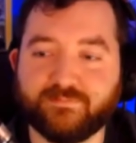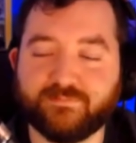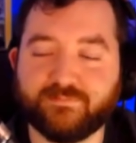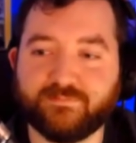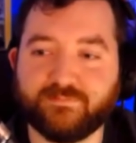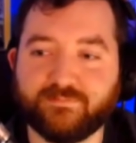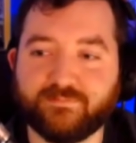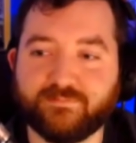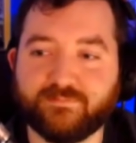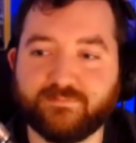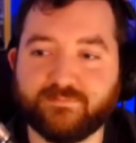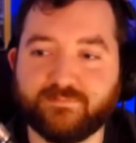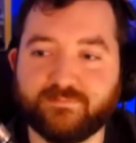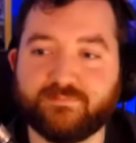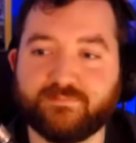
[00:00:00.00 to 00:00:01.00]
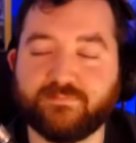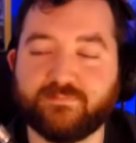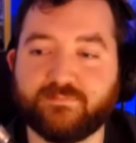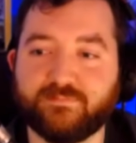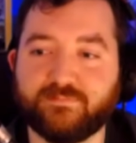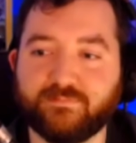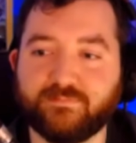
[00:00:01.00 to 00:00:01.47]

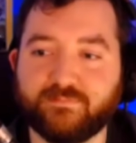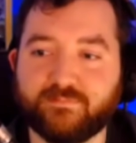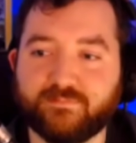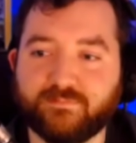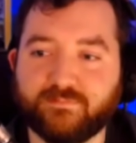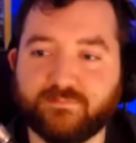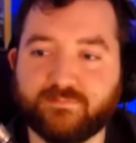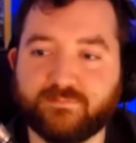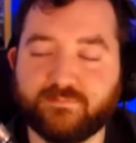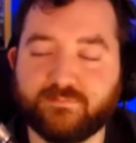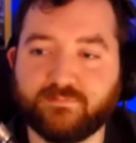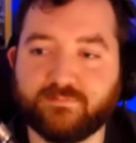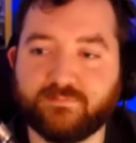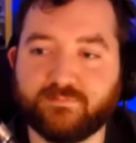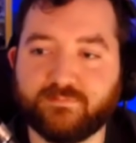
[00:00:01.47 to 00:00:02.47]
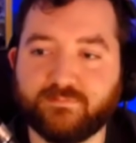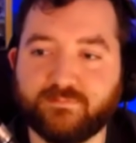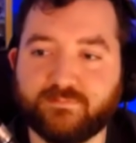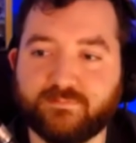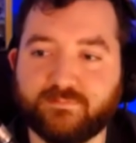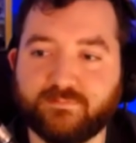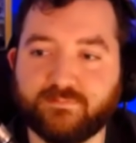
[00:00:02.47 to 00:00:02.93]

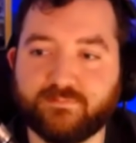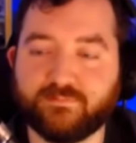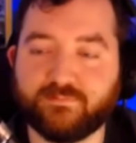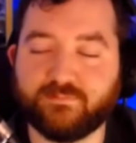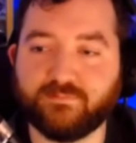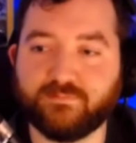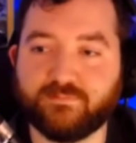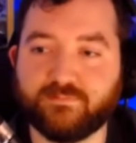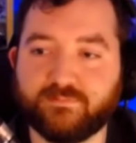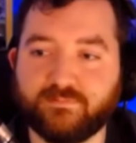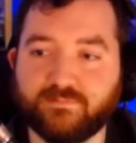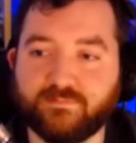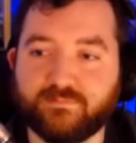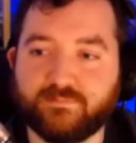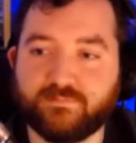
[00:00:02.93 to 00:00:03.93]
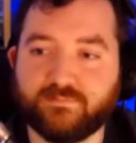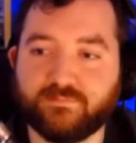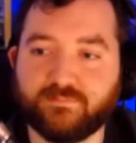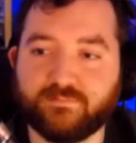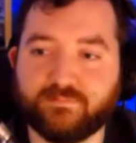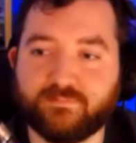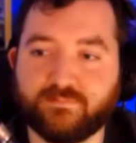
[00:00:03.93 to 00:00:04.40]

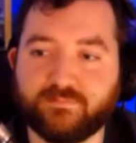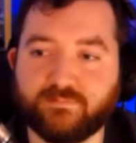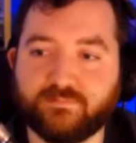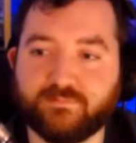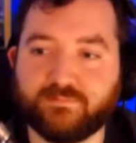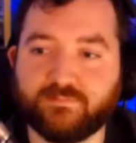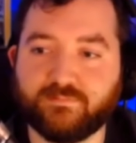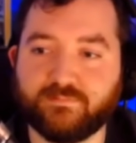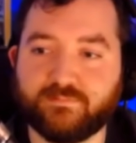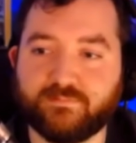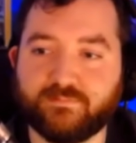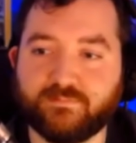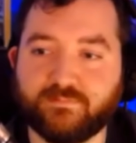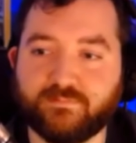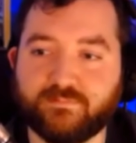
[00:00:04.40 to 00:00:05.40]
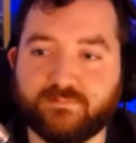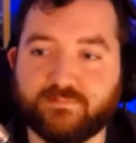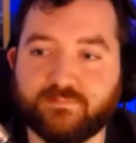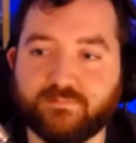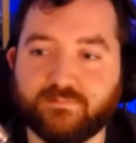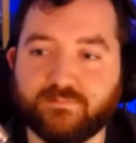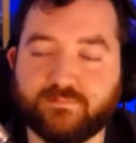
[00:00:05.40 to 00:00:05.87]

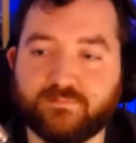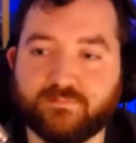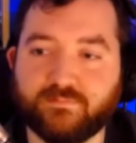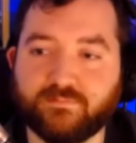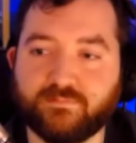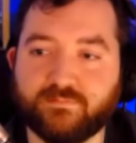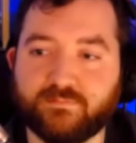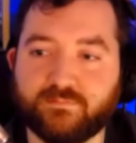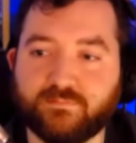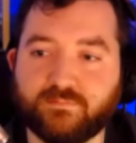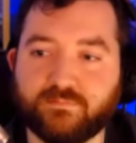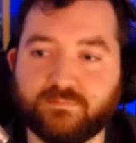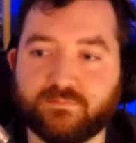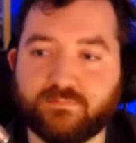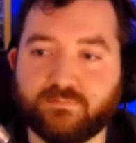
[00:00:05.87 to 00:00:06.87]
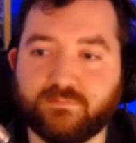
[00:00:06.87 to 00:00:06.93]
This person isn't speaking.